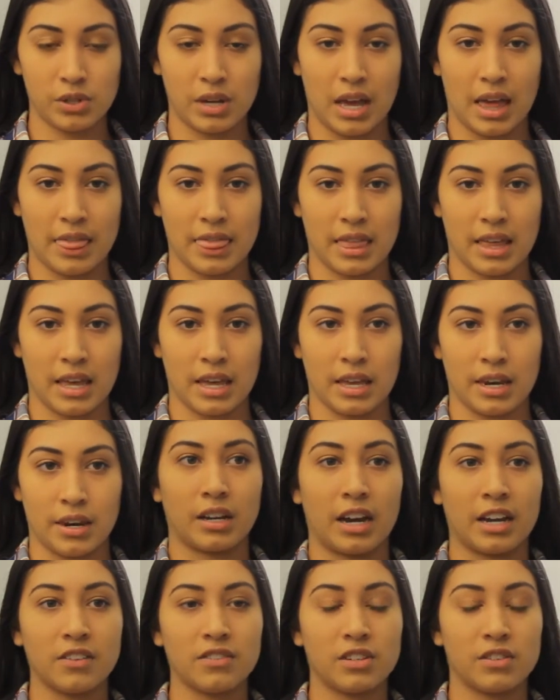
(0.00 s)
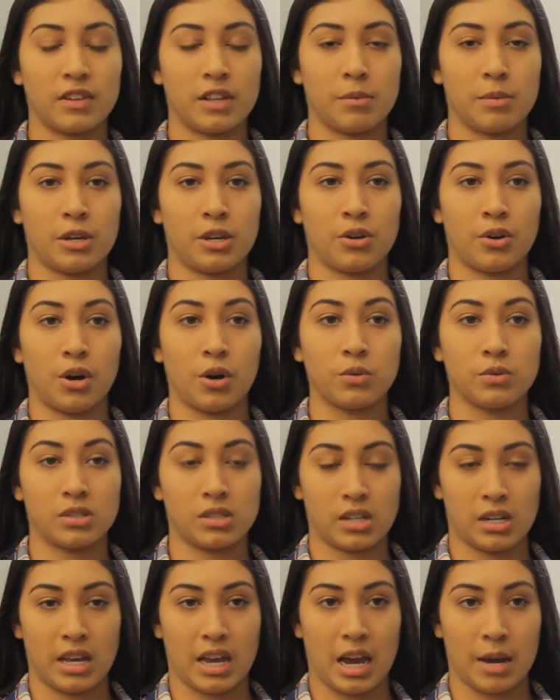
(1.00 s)
and then kind of developing your own
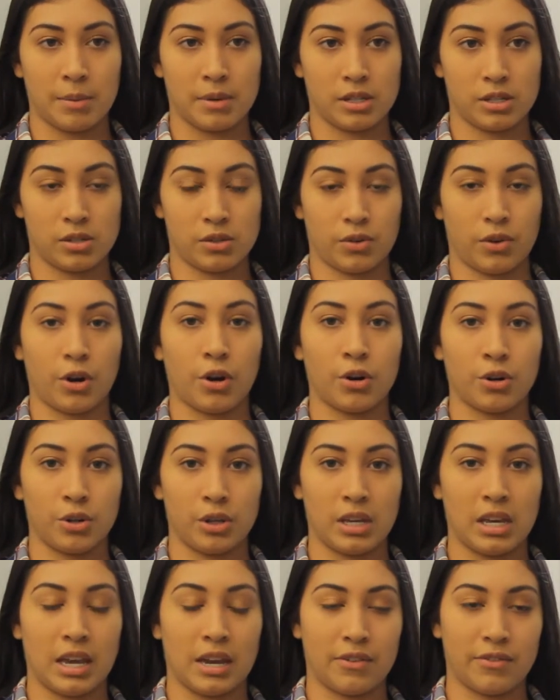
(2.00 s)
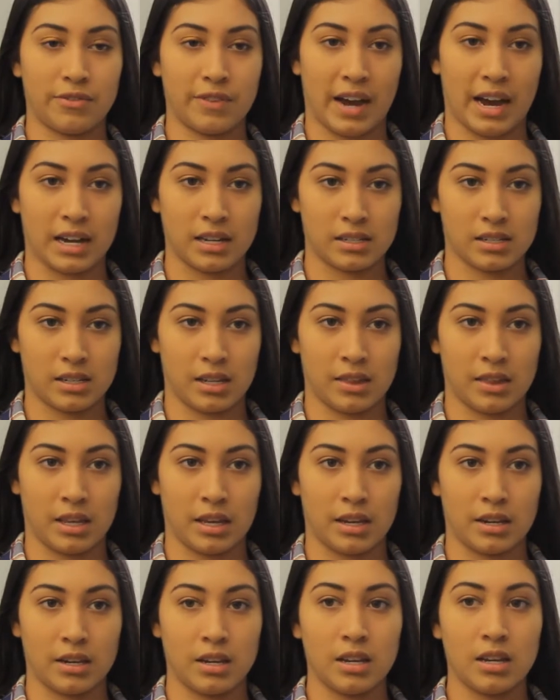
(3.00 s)
study habits early and fast and
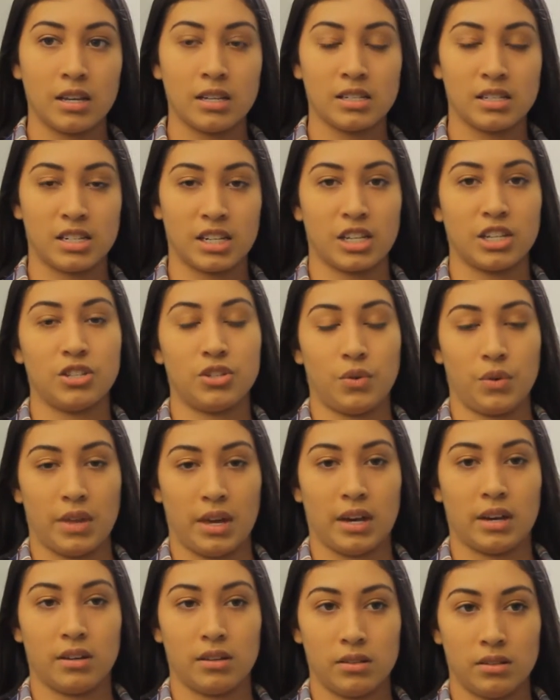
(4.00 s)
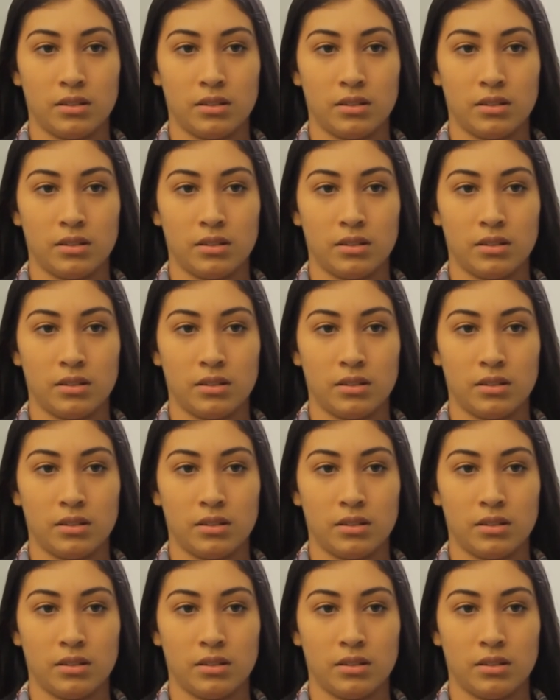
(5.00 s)
then sticking to that.